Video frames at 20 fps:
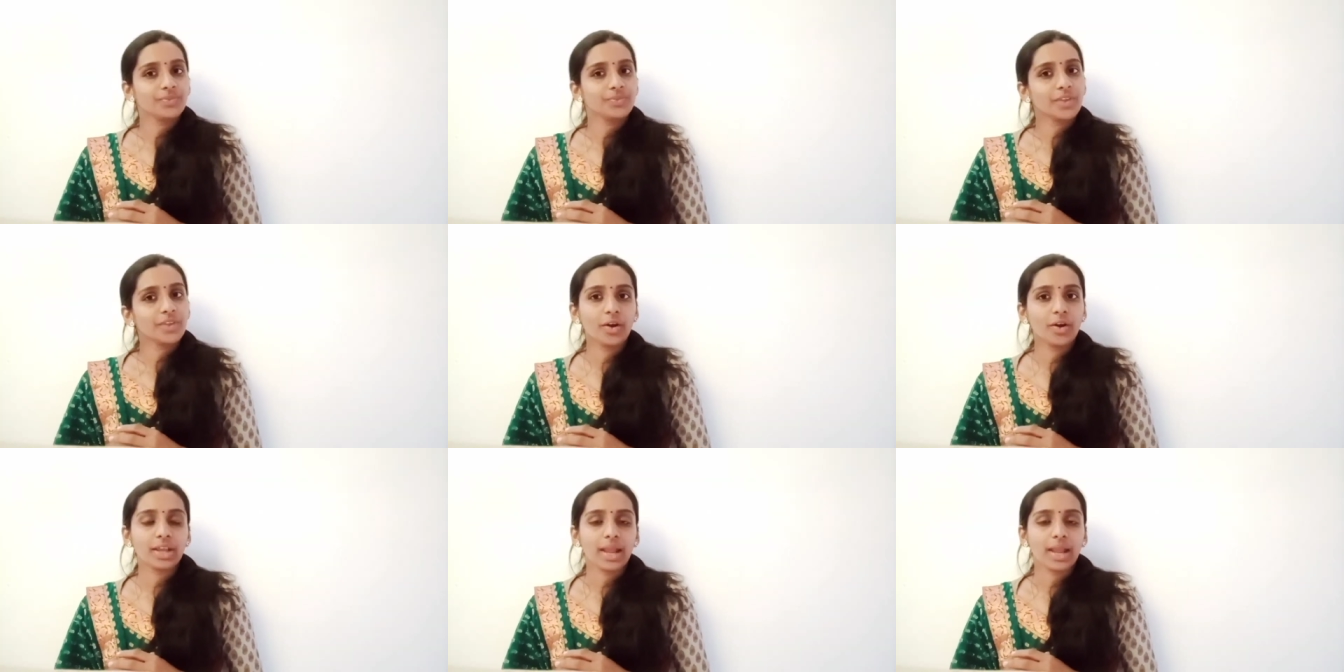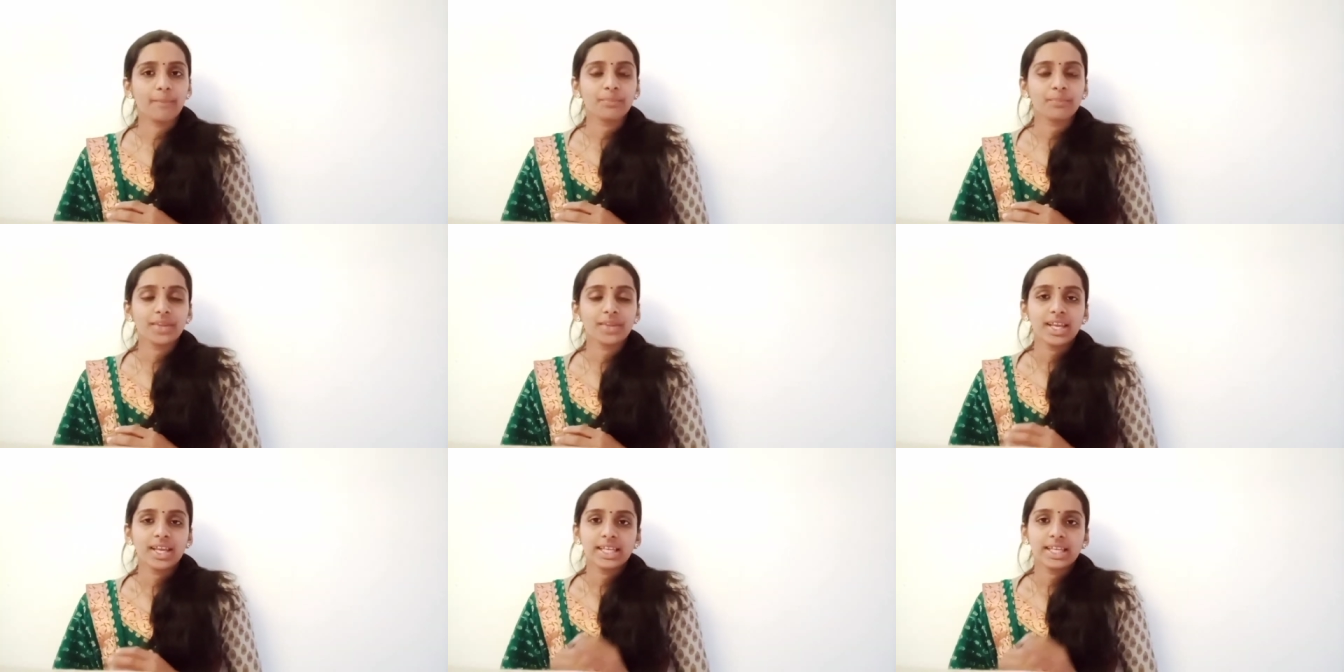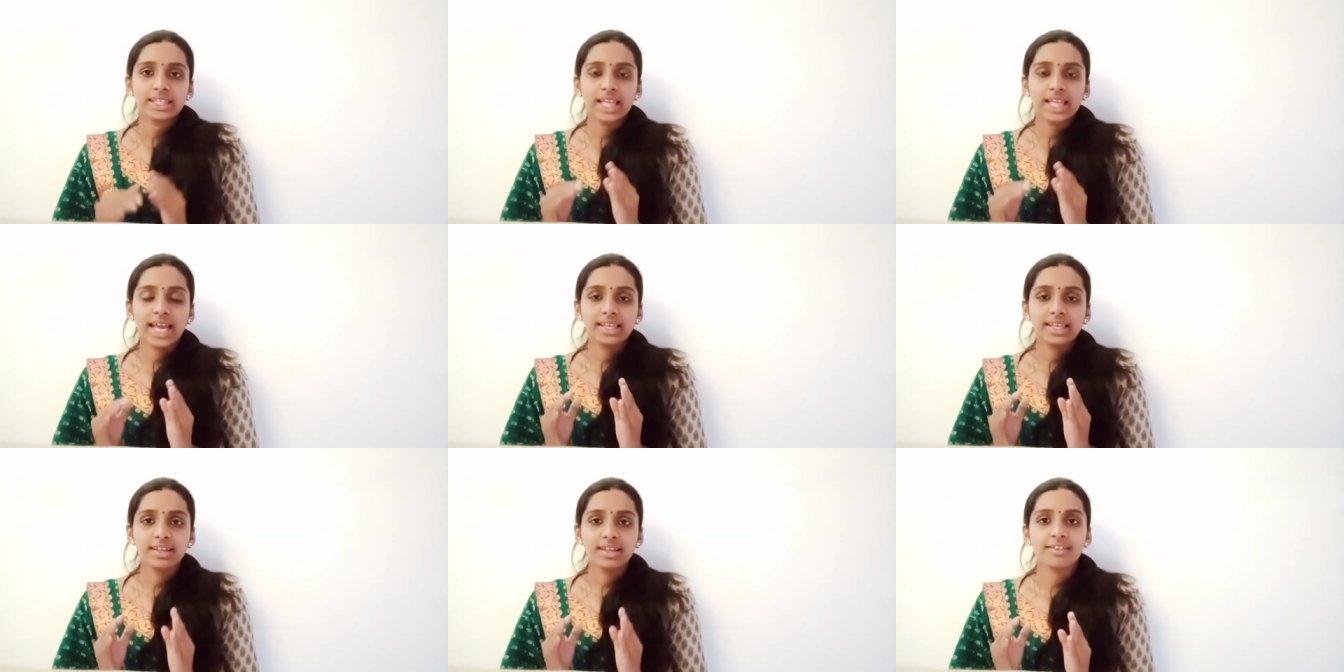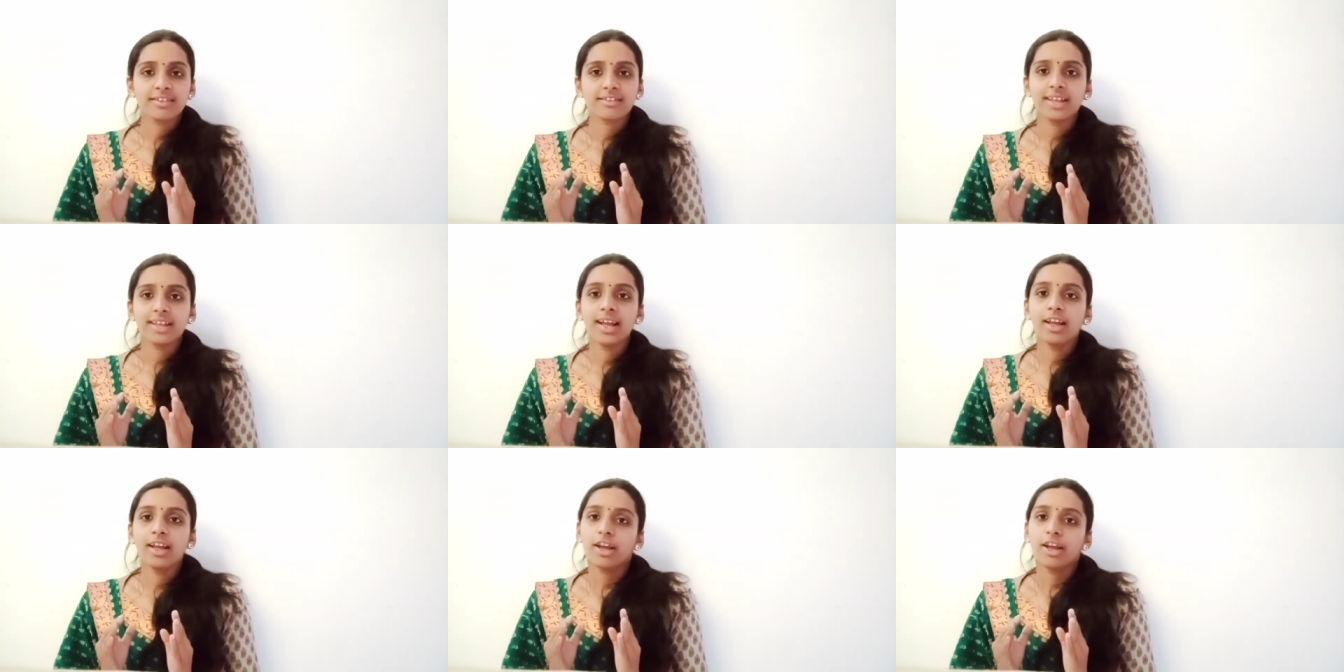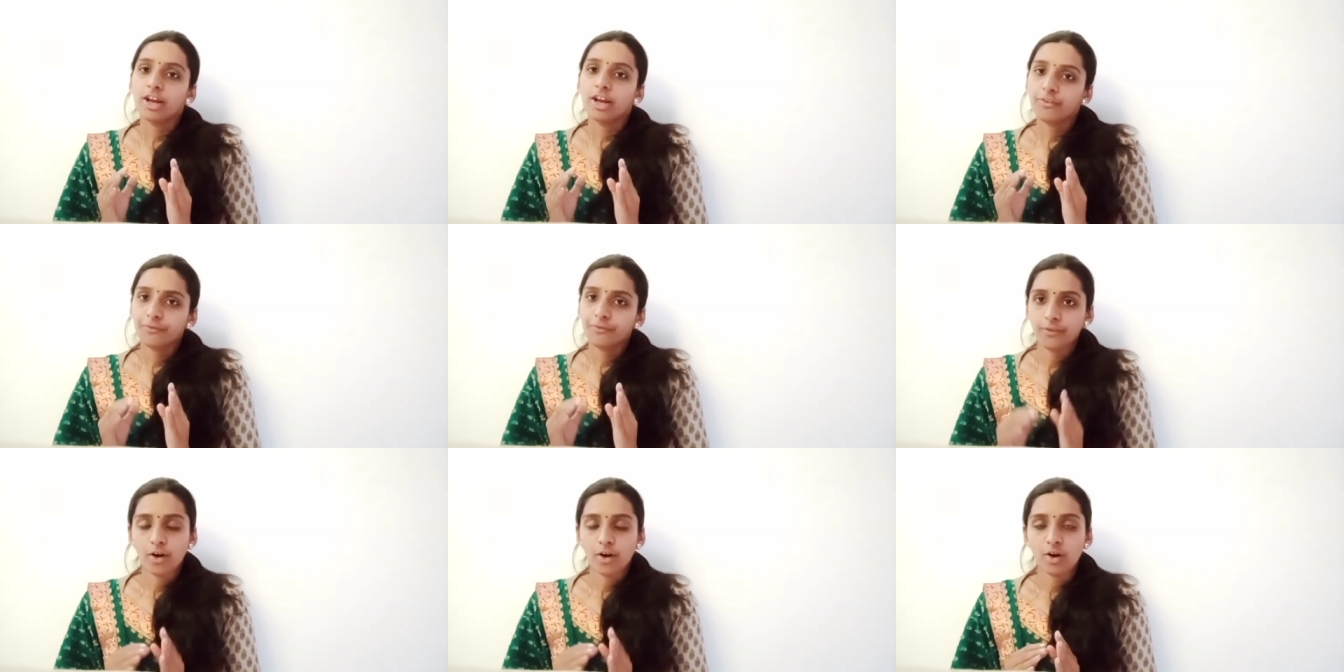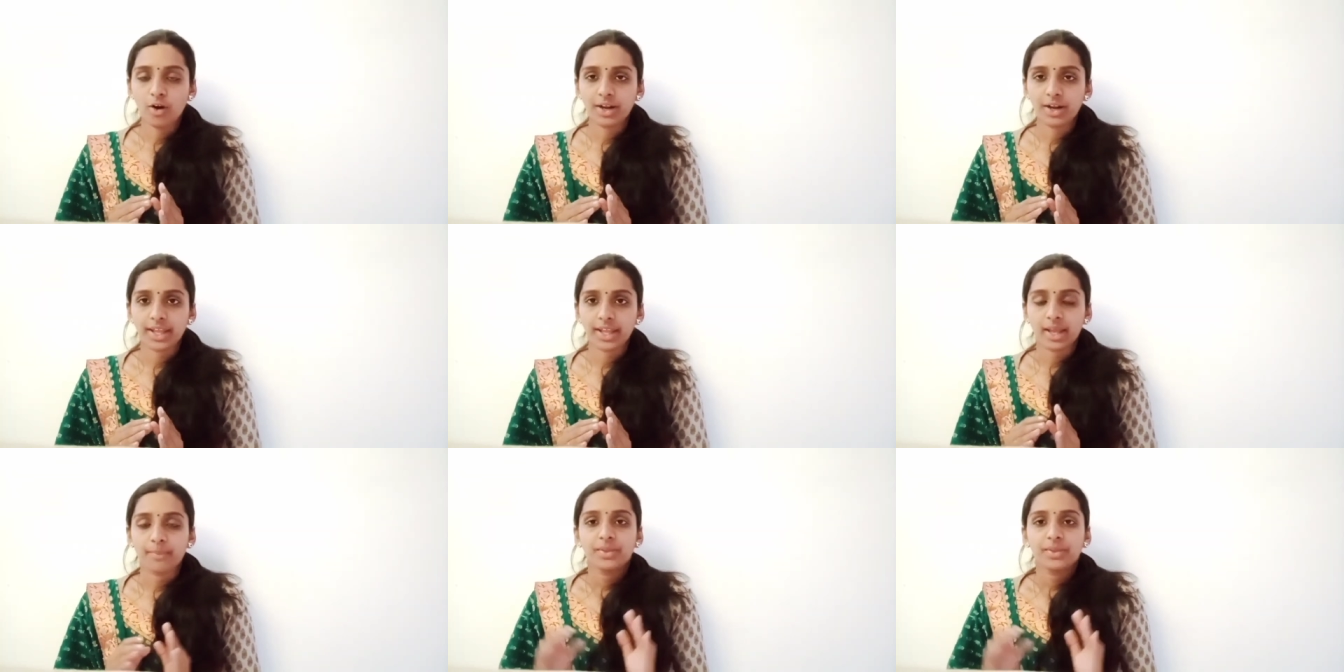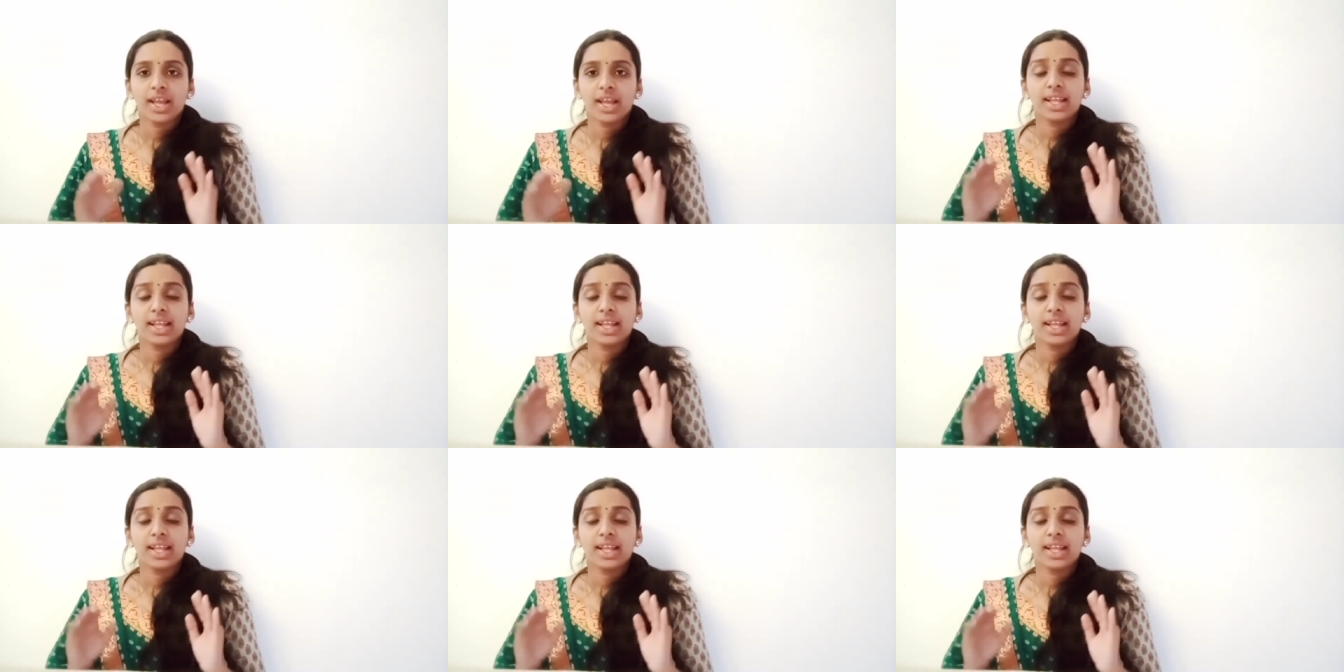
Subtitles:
Okay. That is the folder.